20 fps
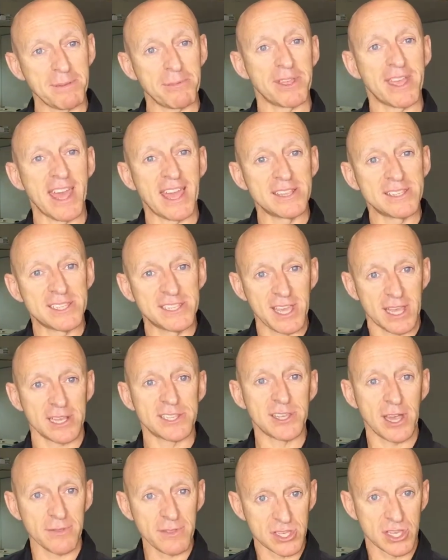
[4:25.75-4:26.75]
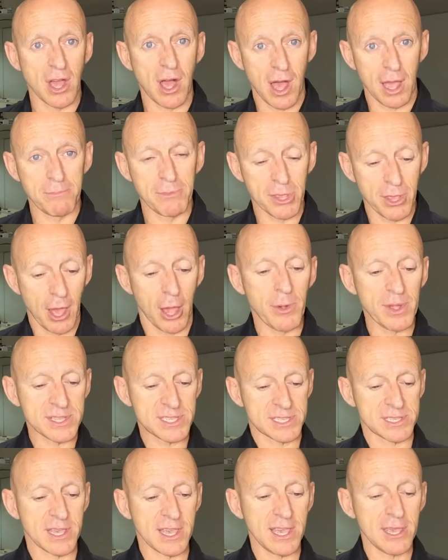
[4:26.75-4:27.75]
people can set aside the time to go
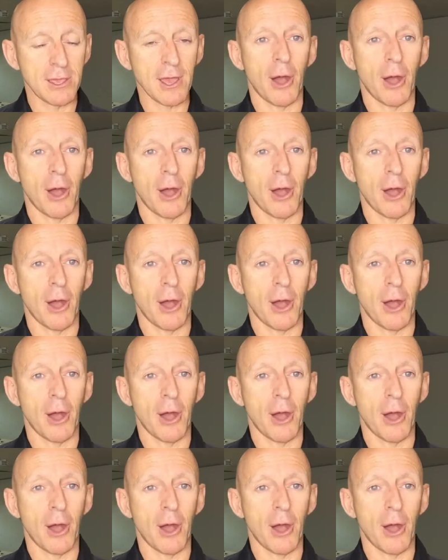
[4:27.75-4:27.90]
and see,